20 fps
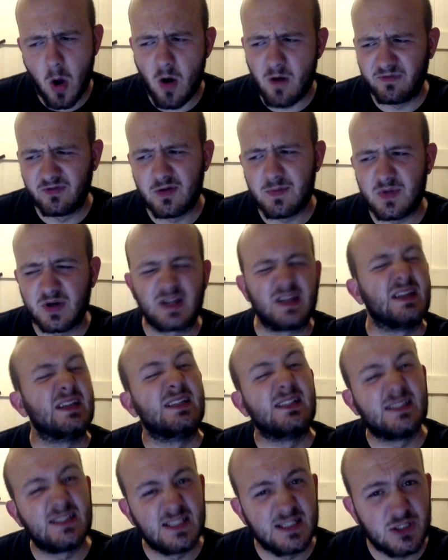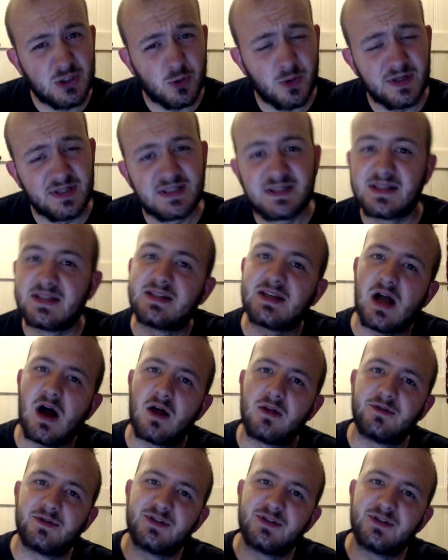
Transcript: A lot of them are easy choices,